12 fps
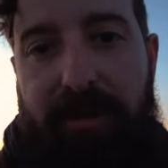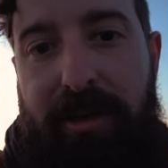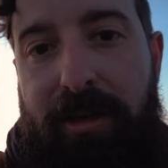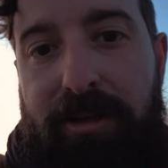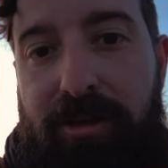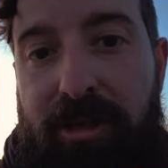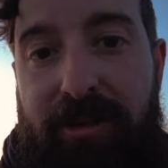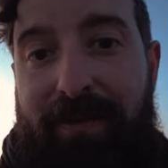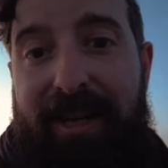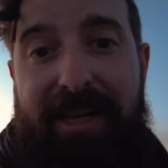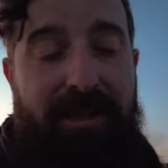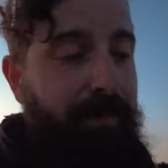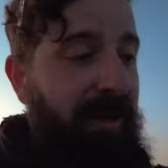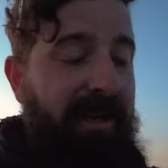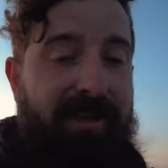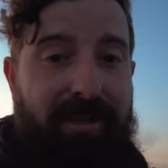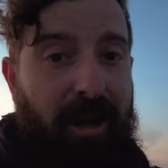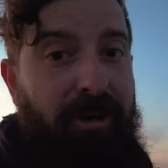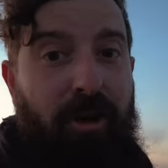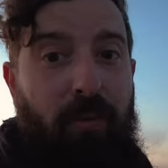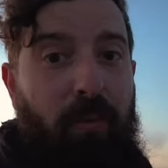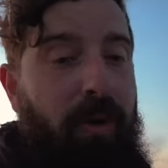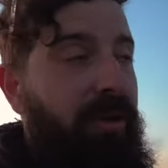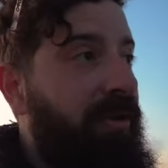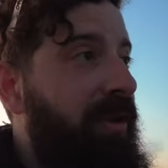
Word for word: the shutter release because I don't want